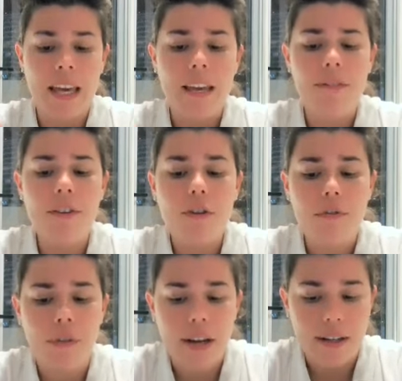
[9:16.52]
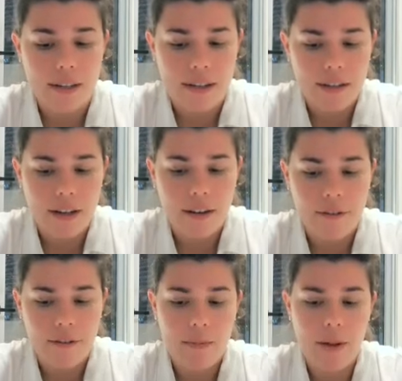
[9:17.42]
Even your friends,
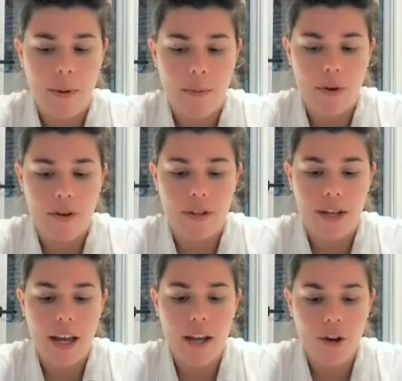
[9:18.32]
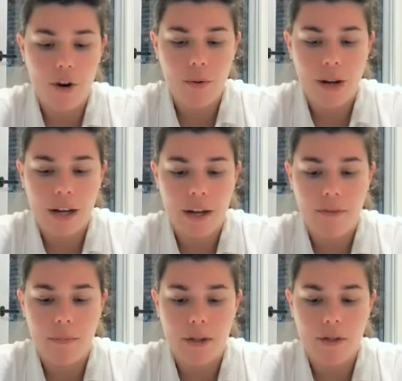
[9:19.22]
family members, and your own
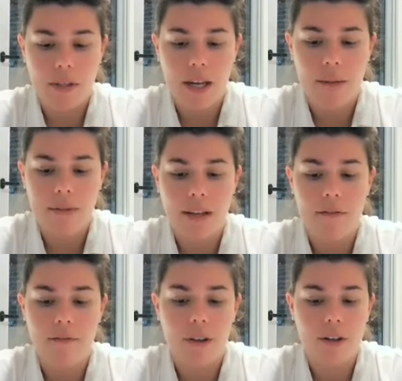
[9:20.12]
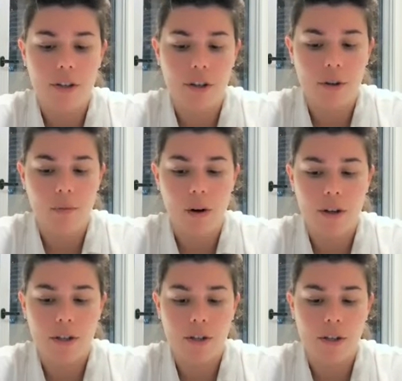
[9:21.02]
negative mental tapes can flood dirty
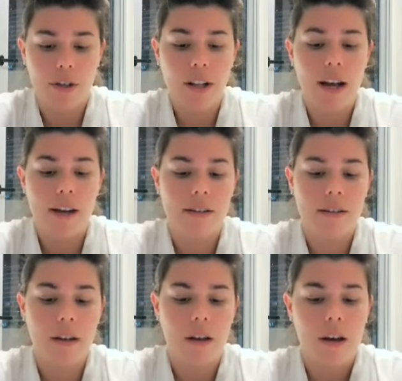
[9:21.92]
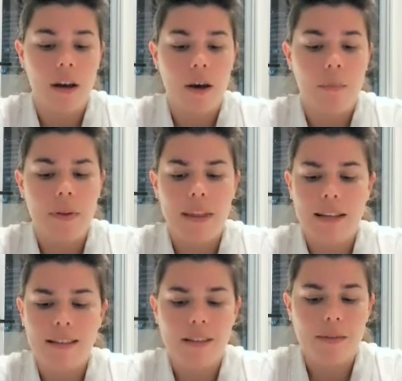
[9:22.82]
water into your glass. But
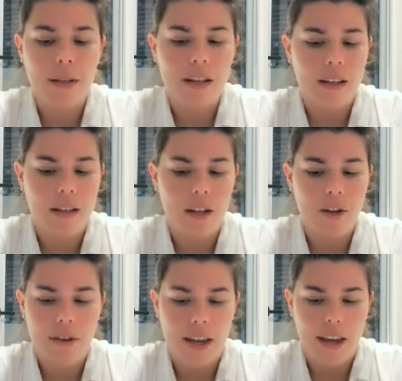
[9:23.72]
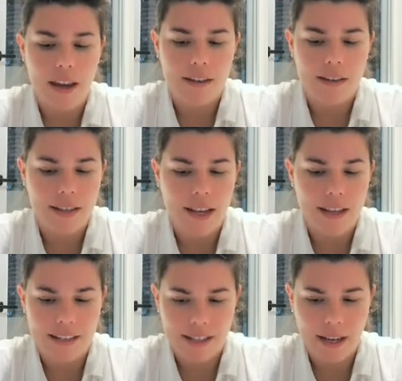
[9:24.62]
that doesn't mean that you can't
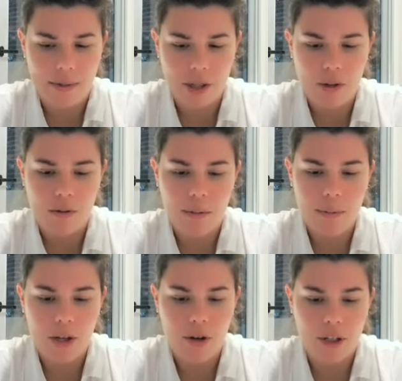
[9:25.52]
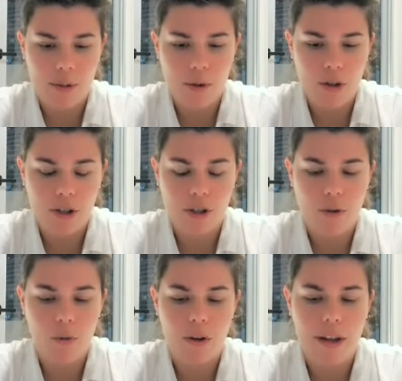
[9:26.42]
take steps to limit your exposure
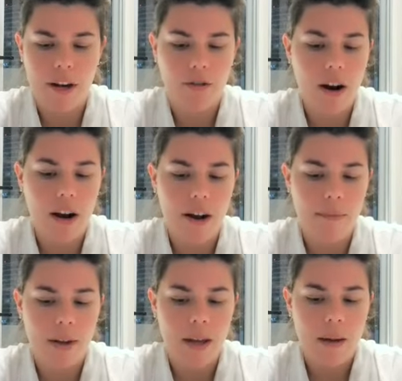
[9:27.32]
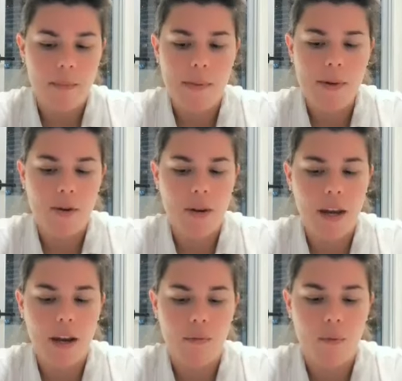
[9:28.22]
to all that grime. Maybe you
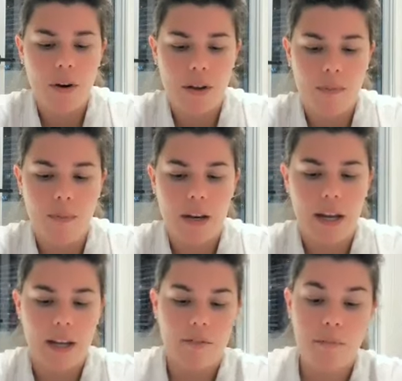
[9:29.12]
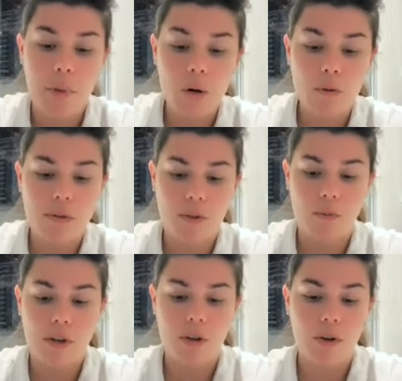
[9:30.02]
can't avoid the negative post
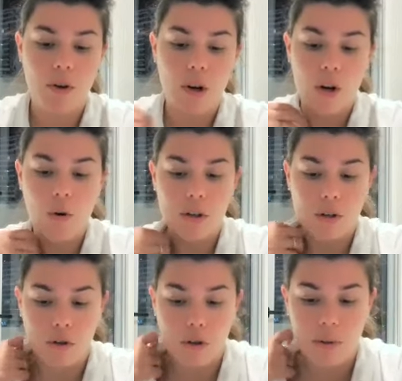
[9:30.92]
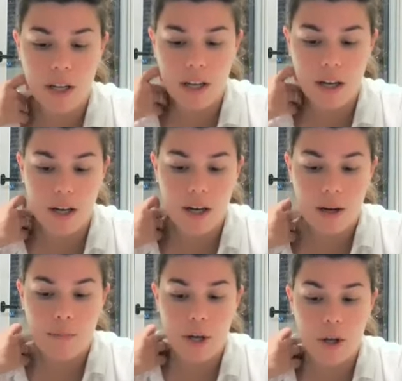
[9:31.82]
when you go on social media,
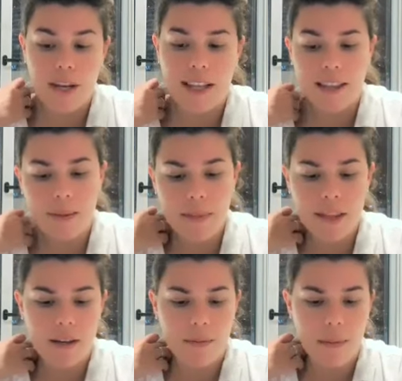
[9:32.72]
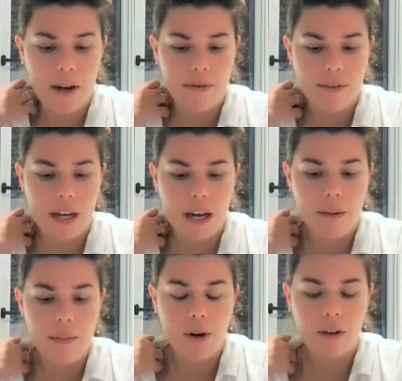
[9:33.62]
but you can limit the amount of
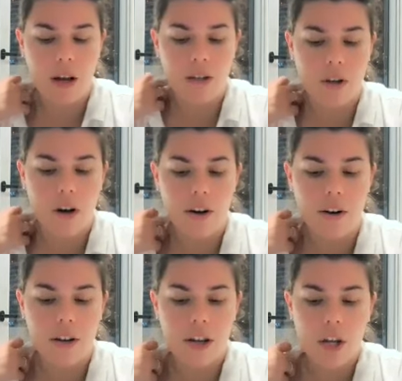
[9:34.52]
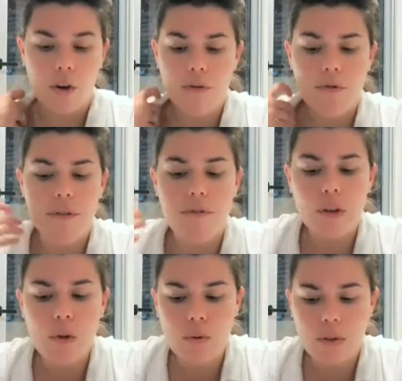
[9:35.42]
time you're logged on. You can
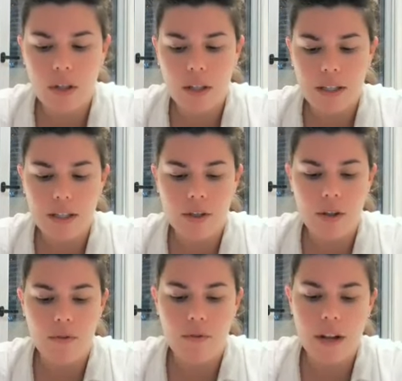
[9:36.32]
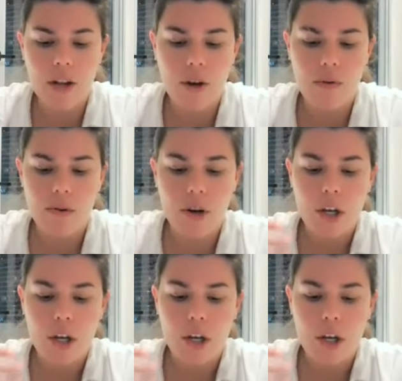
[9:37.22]
refuse to listen to the radio,